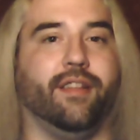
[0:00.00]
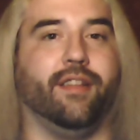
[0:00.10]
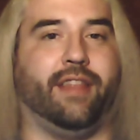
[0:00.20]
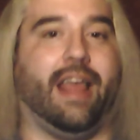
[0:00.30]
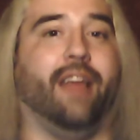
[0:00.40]

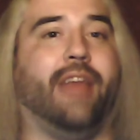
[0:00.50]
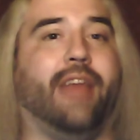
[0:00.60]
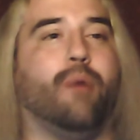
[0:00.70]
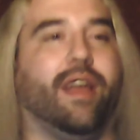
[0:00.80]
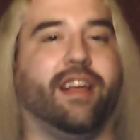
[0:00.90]

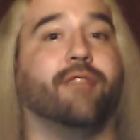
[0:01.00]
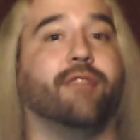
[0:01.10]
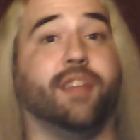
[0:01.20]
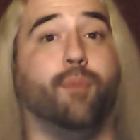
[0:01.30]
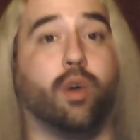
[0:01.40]
that way it gives
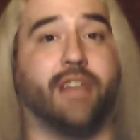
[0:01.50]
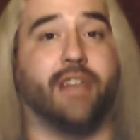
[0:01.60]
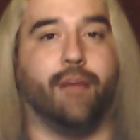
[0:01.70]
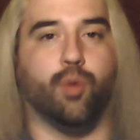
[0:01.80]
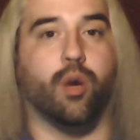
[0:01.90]
them more
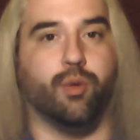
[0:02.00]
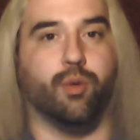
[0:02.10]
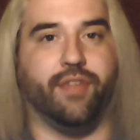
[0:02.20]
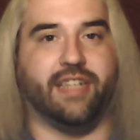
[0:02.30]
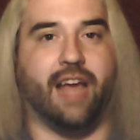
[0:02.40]
time to work
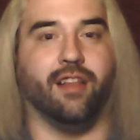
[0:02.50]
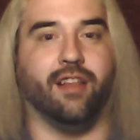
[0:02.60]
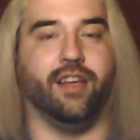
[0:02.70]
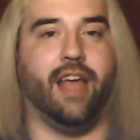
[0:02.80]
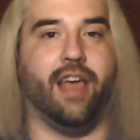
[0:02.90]
with the
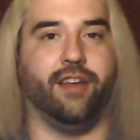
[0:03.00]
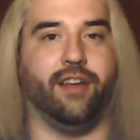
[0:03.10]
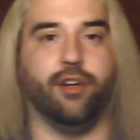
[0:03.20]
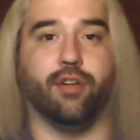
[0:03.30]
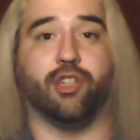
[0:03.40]
talent and
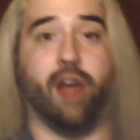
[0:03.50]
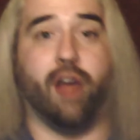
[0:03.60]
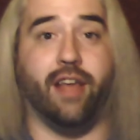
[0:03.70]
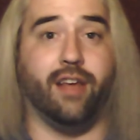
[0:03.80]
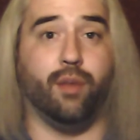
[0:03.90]
to
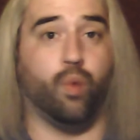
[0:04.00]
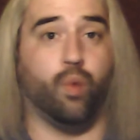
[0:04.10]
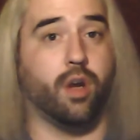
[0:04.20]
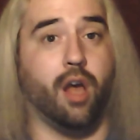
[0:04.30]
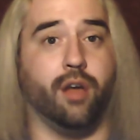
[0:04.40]
train and
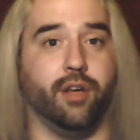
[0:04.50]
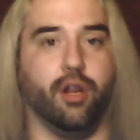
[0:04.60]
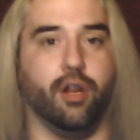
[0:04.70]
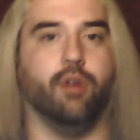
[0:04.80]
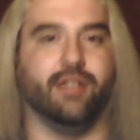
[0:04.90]
work on
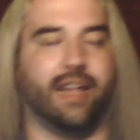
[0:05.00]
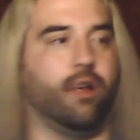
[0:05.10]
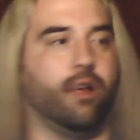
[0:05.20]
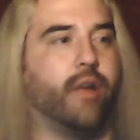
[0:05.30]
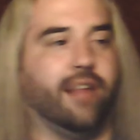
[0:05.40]

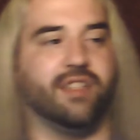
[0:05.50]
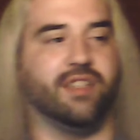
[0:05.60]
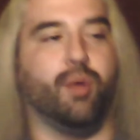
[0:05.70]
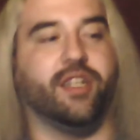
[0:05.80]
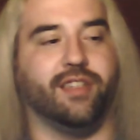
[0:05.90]
like, okay, let's
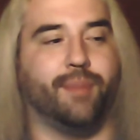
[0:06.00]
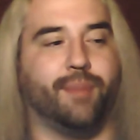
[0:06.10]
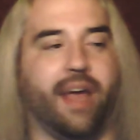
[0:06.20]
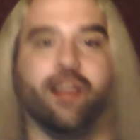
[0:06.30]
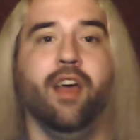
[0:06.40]
watch this
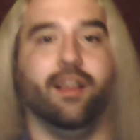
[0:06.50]
back,